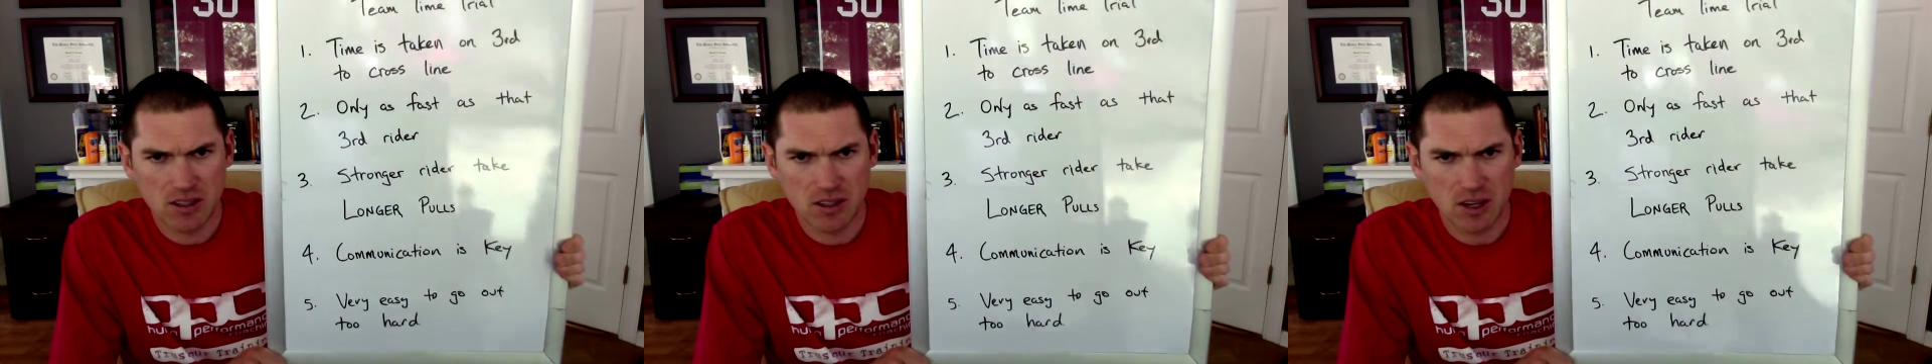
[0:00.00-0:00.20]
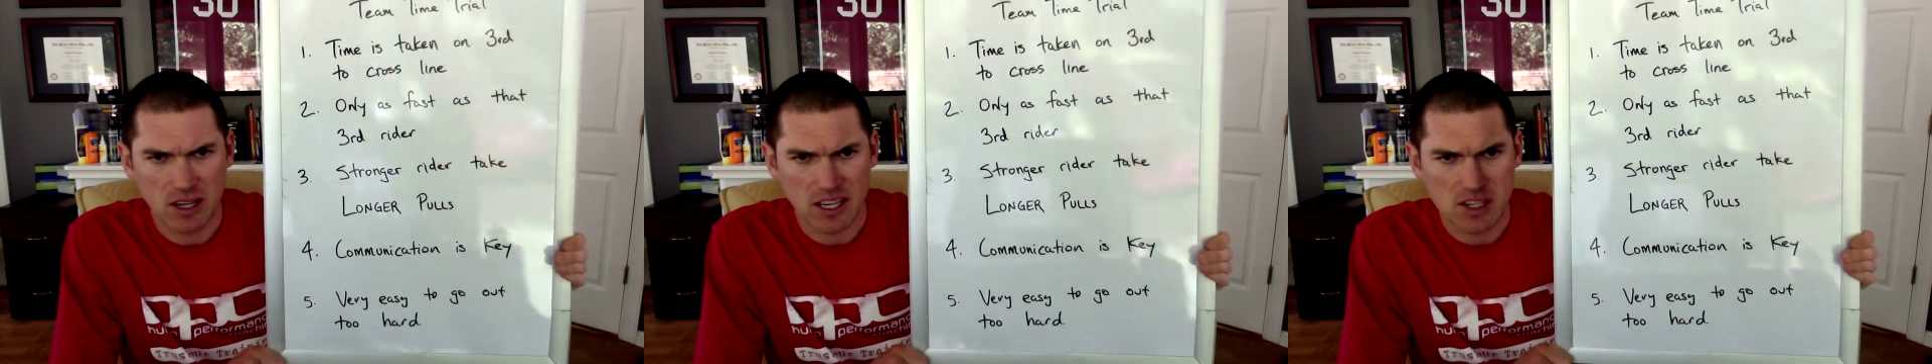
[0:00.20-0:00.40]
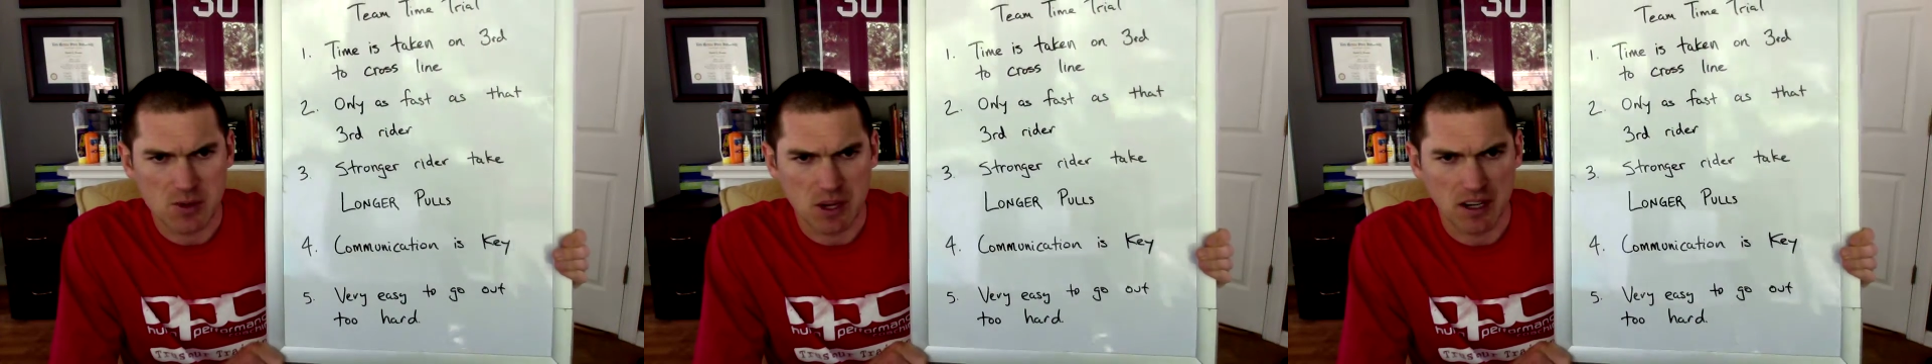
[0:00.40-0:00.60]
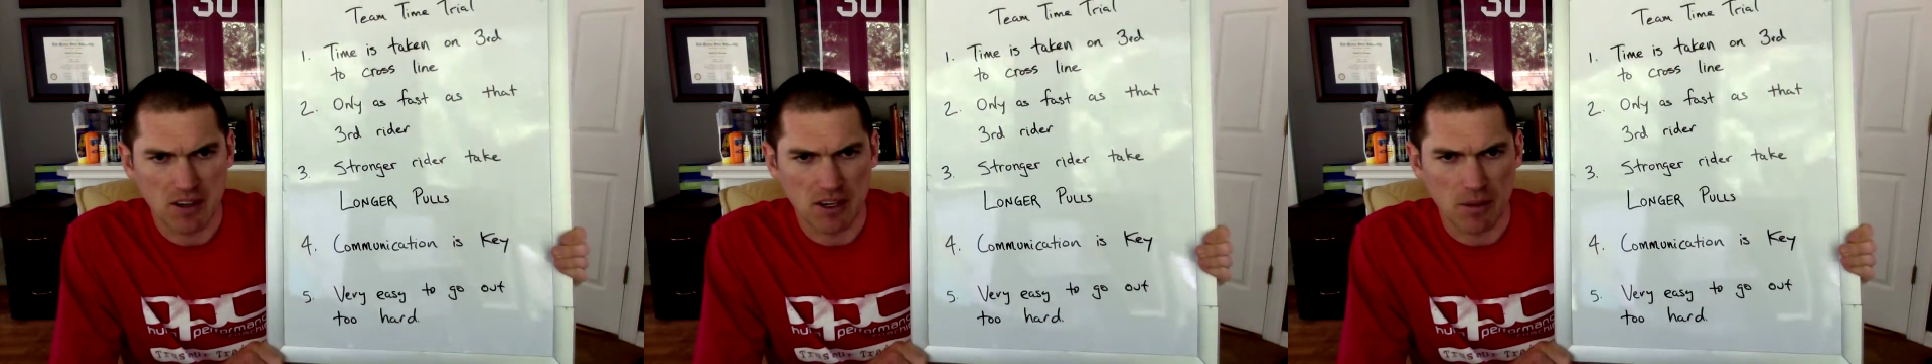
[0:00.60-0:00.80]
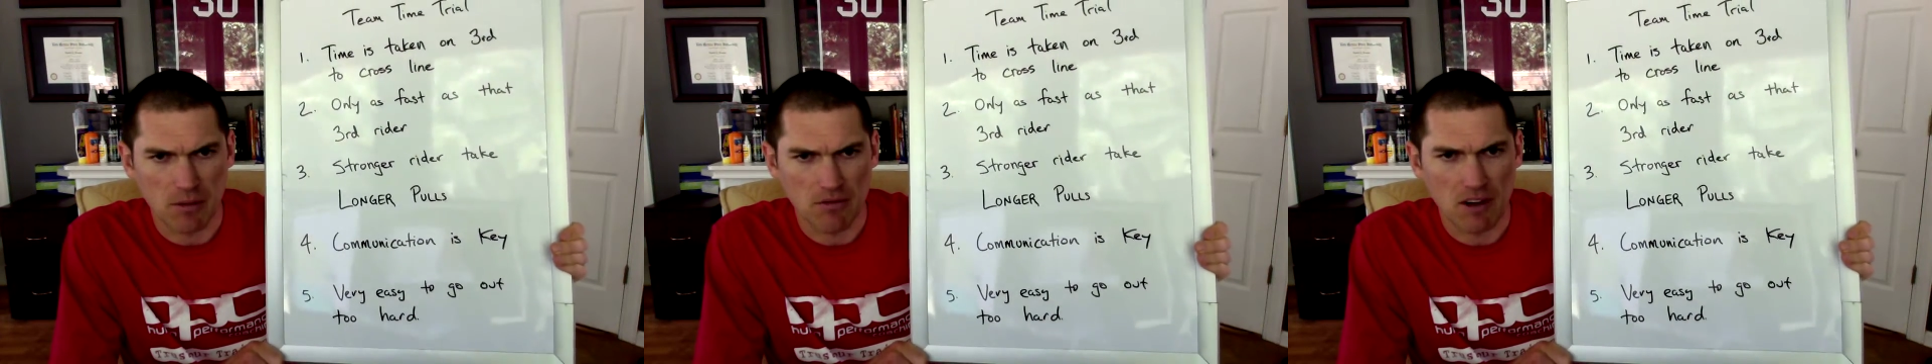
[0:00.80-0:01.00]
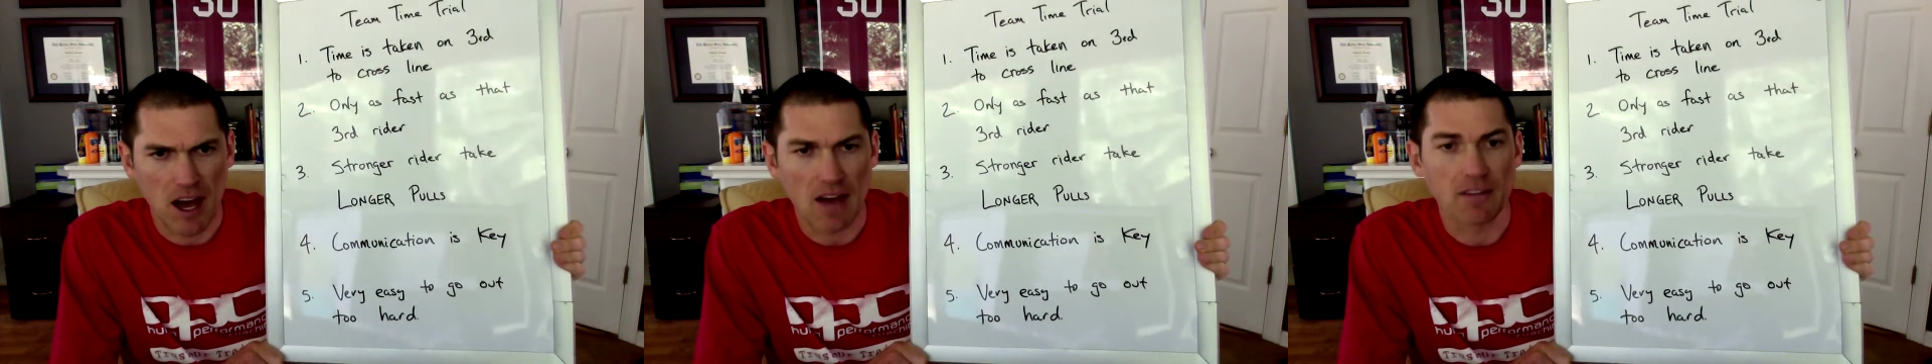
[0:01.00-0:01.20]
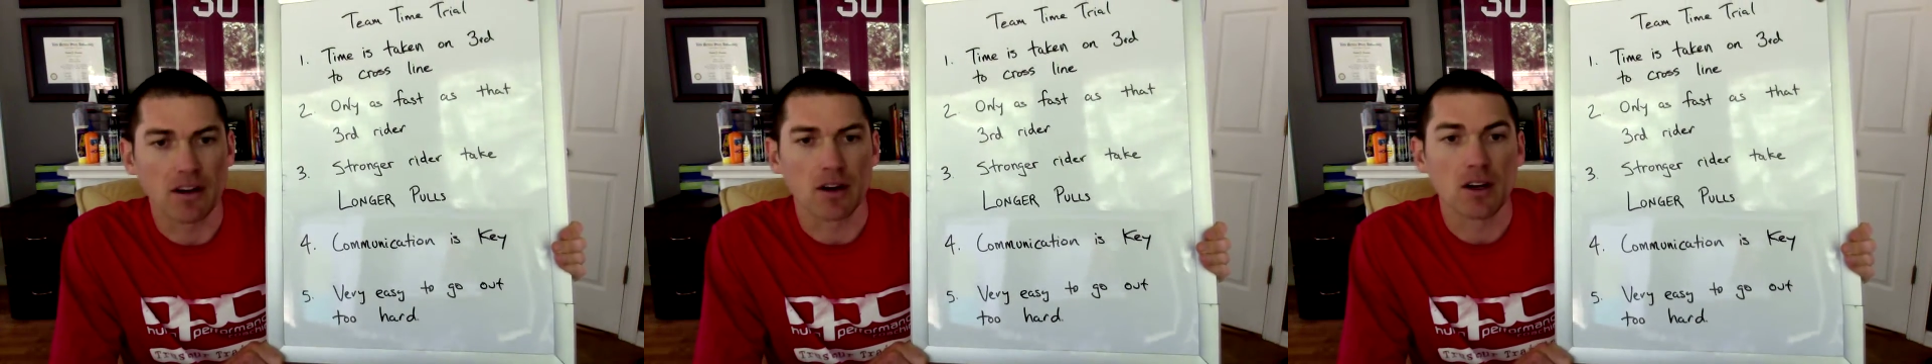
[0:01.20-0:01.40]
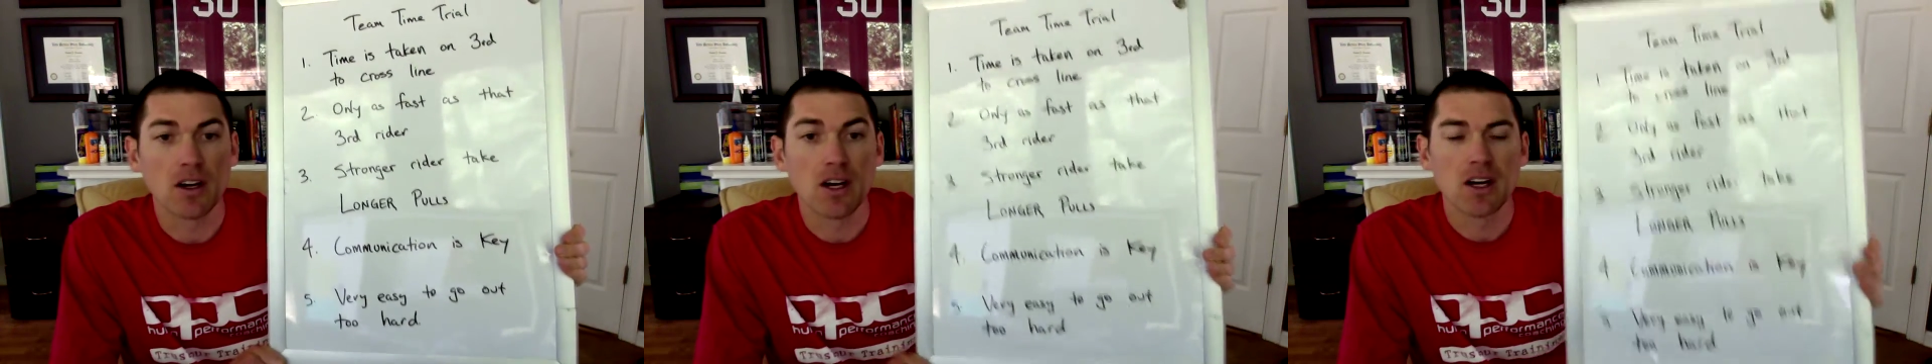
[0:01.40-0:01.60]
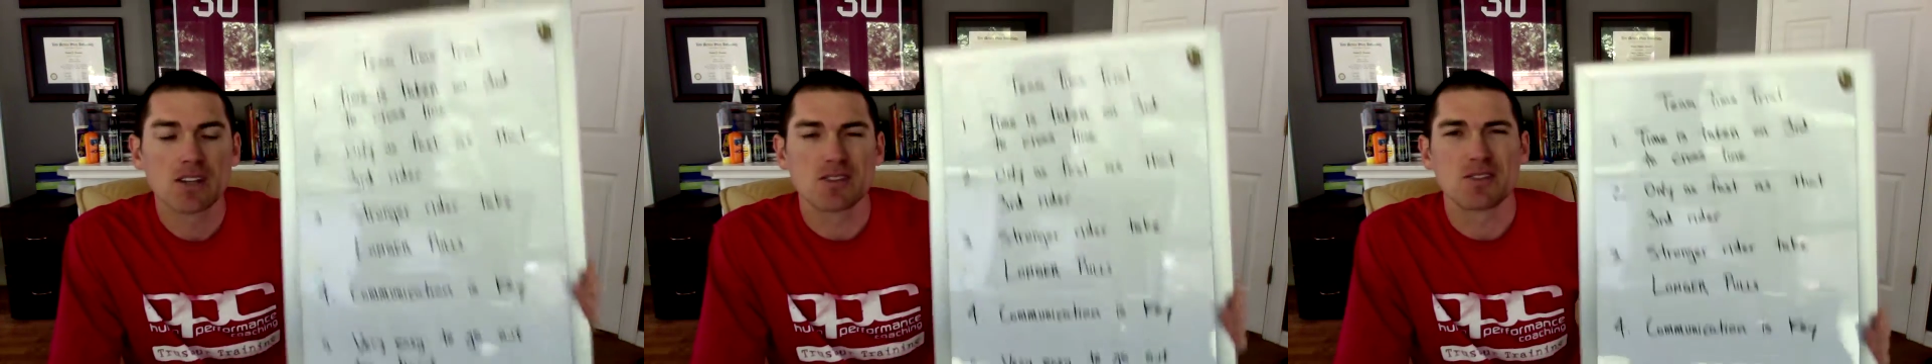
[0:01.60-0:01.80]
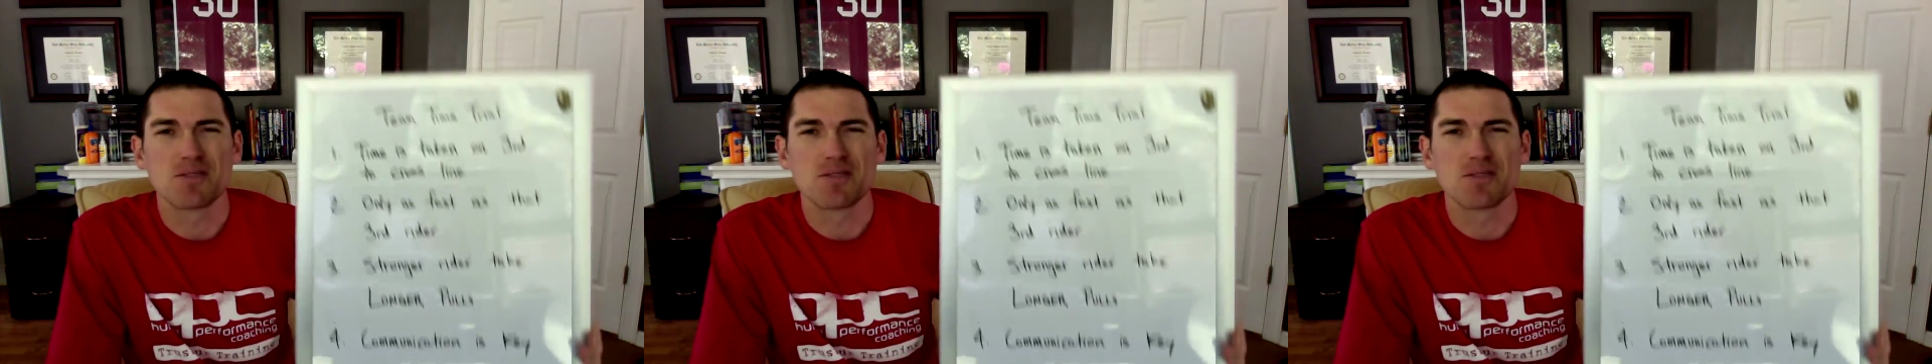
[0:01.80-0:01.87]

I guess we got number five here. So